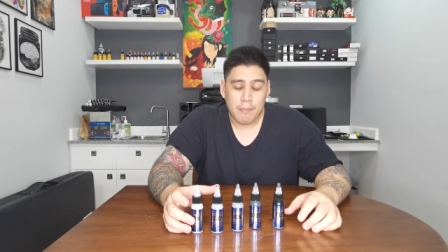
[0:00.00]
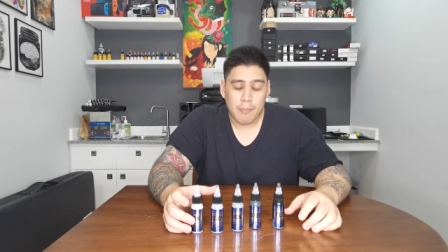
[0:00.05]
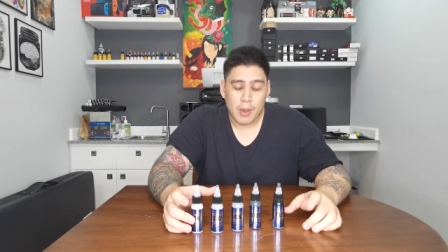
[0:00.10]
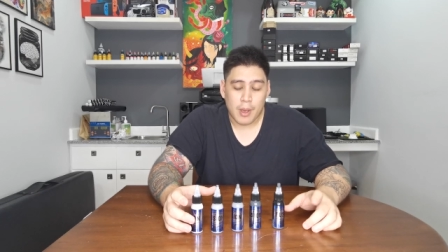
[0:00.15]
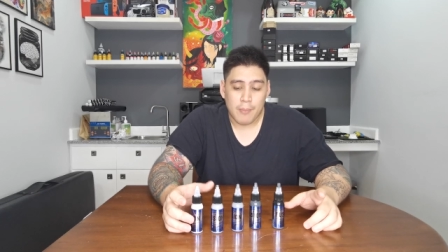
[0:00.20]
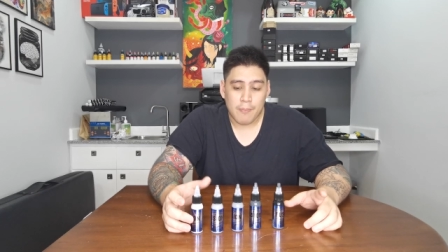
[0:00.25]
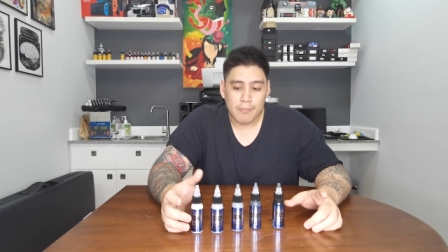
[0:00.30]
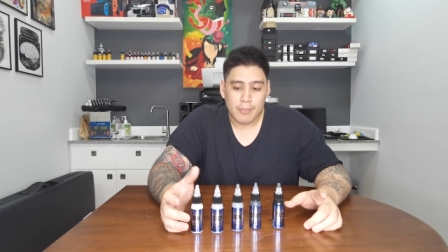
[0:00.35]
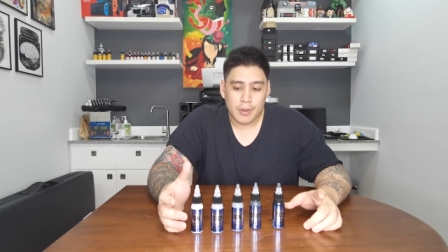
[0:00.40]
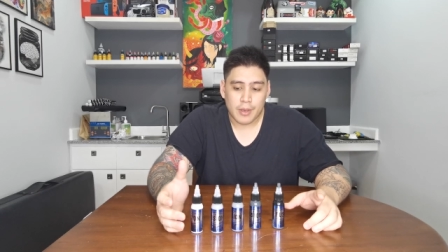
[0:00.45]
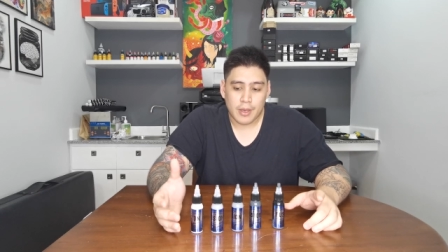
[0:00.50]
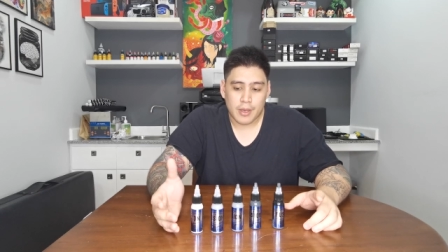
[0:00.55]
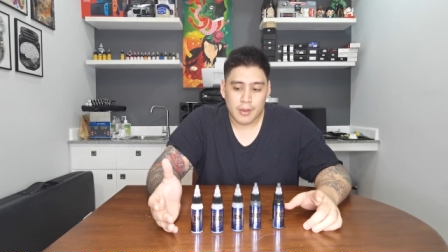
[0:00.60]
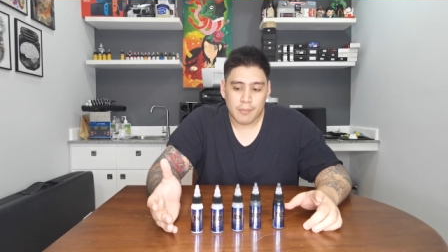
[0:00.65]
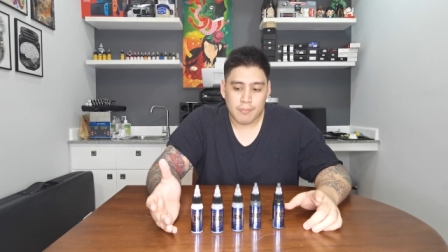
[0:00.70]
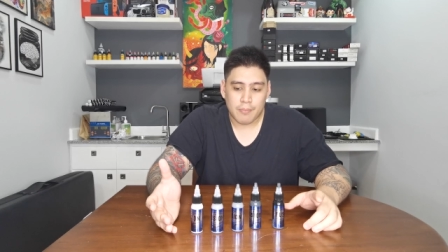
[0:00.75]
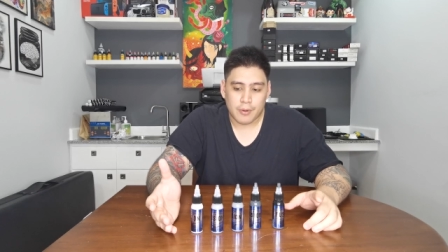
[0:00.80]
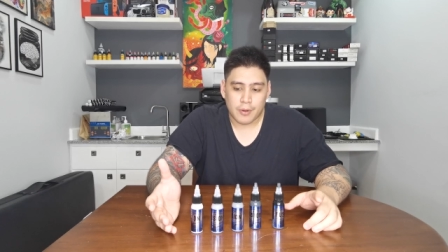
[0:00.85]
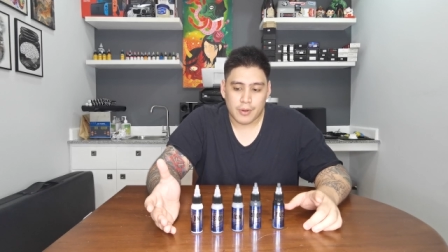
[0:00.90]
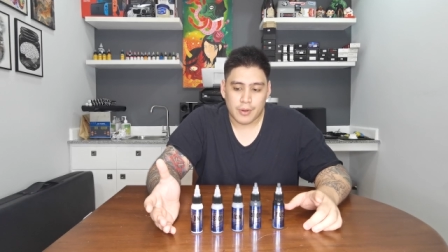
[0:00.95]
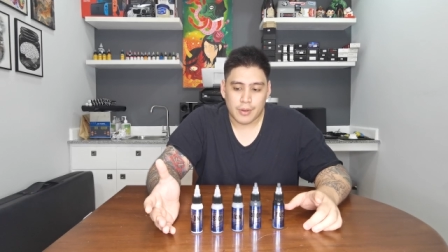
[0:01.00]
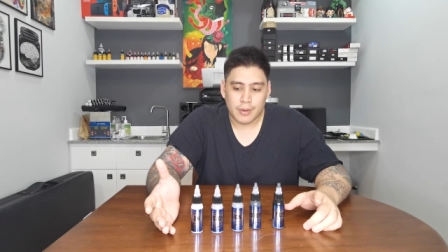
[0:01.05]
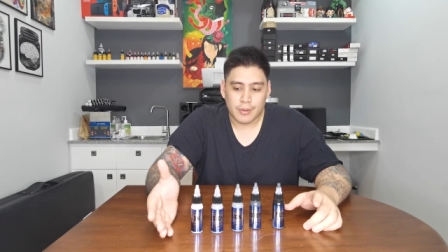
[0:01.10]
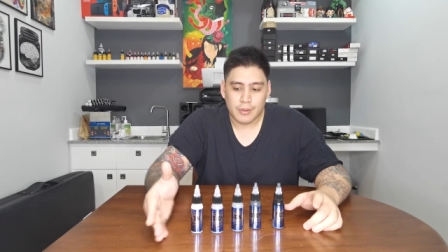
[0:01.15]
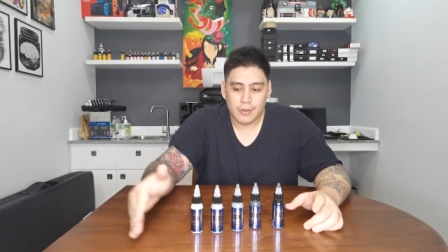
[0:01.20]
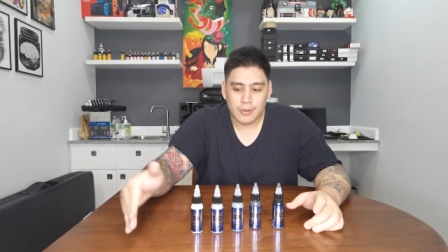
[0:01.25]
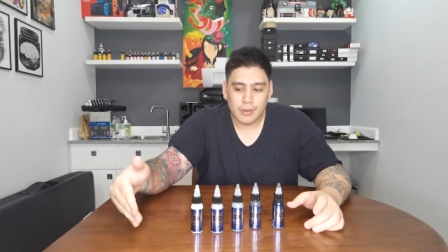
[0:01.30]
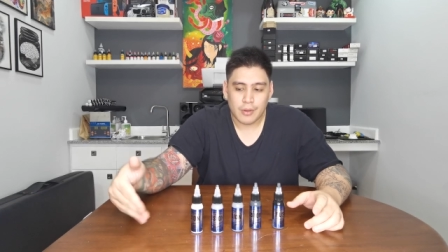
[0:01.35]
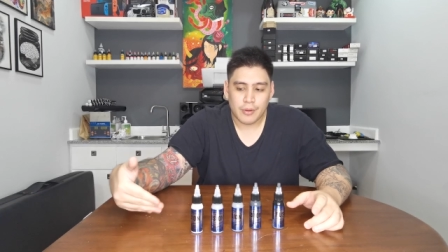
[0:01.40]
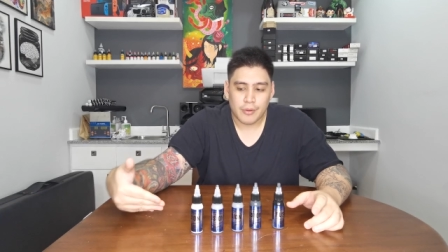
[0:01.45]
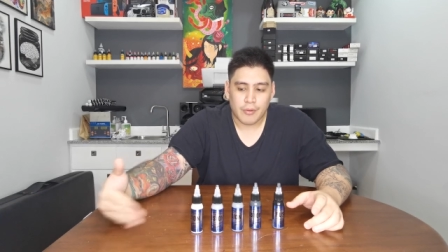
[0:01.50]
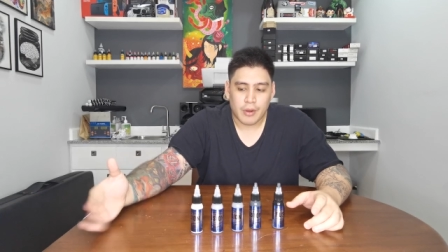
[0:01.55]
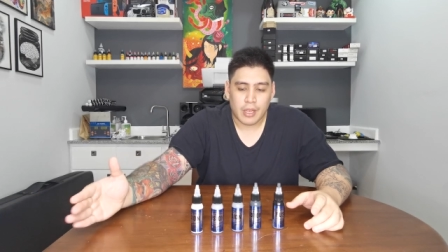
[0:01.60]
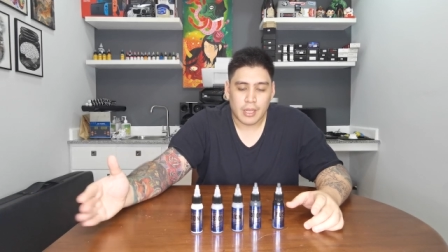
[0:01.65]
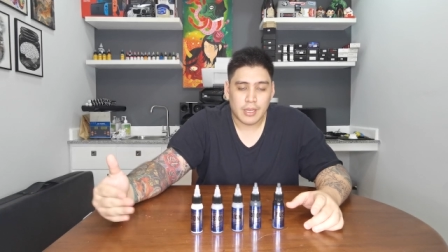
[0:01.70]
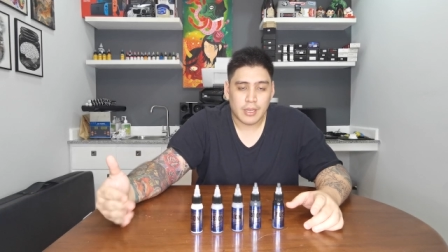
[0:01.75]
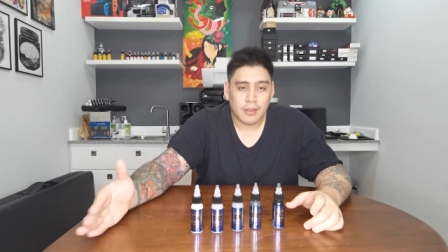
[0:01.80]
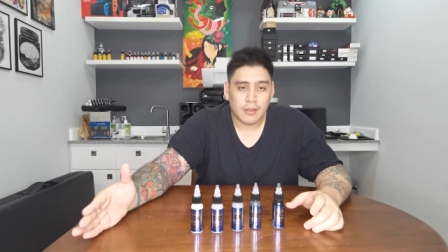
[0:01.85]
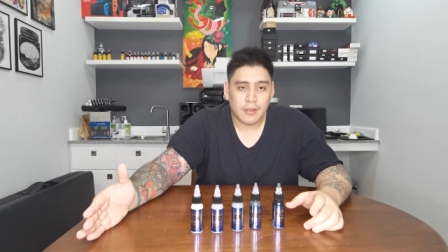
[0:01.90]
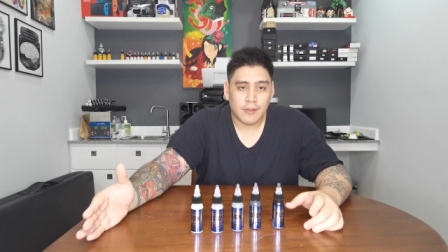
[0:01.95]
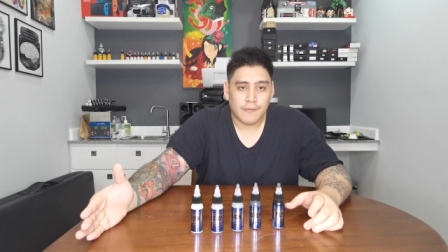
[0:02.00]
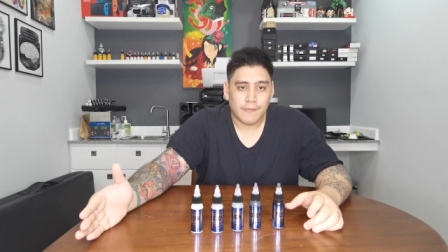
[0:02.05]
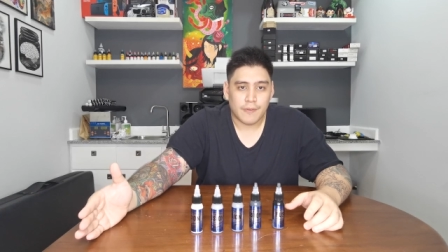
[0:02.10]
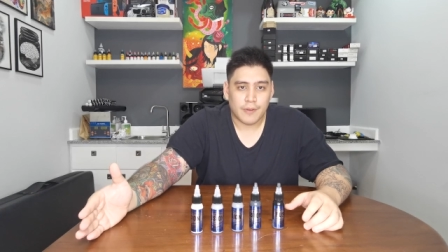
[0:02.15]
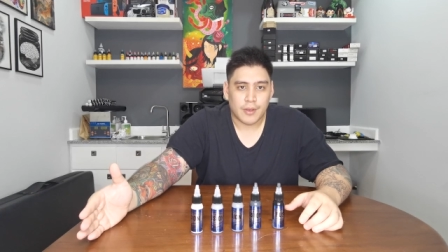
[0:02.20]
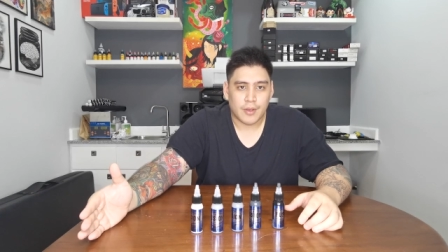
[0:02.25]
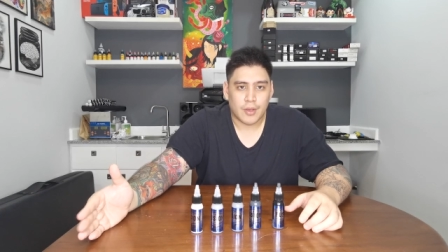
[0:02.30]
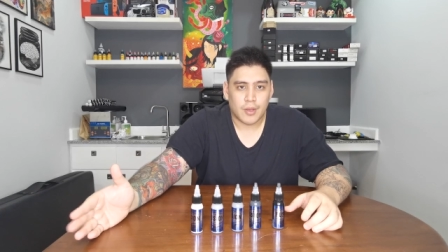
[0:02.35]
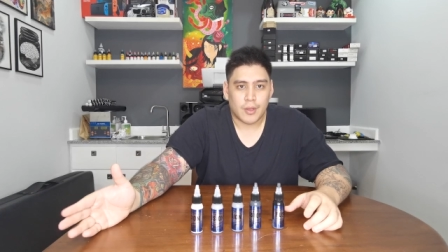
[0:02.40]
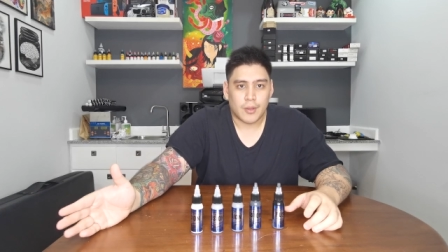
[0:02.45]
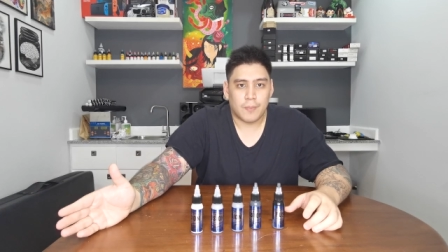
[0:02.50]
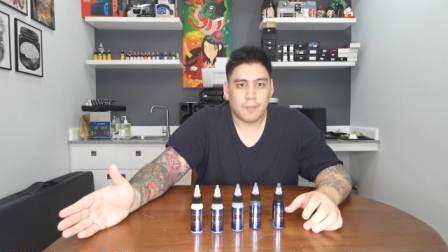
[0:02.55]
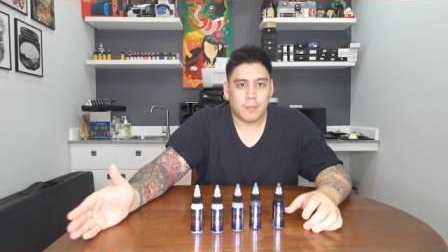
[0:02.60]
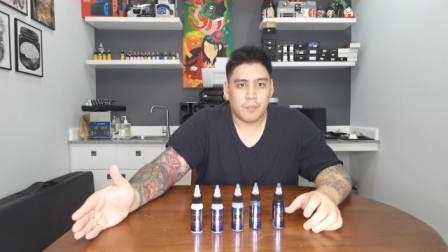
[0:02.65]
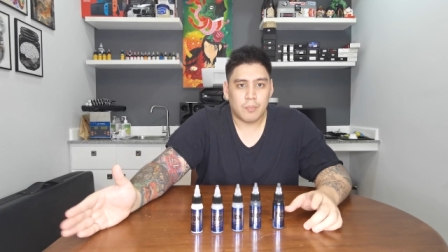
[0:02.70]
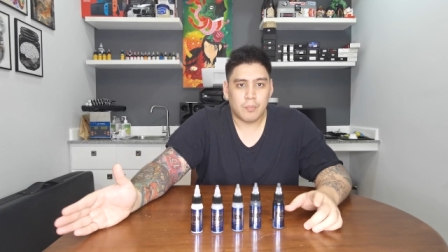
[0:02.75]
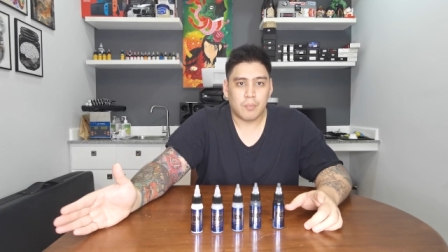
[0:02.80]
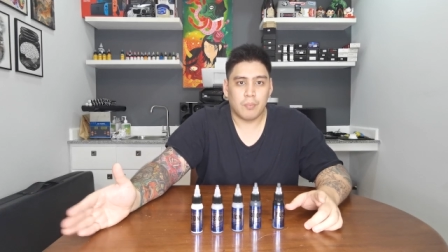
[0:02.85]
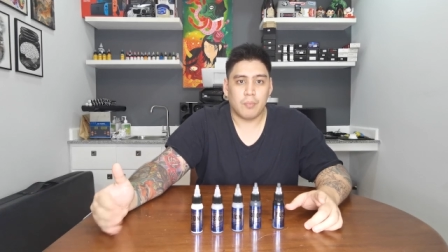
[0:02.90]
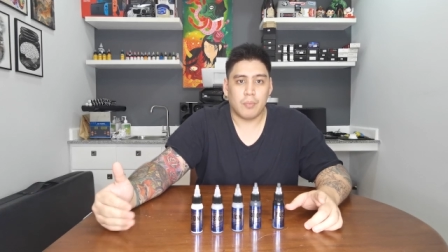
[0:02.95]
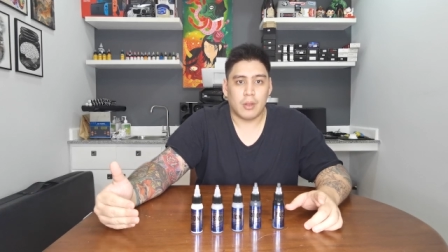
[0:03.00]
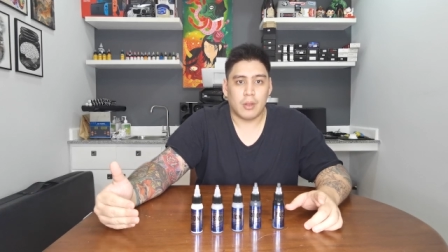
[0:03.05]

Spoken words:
pump up or do a gradient of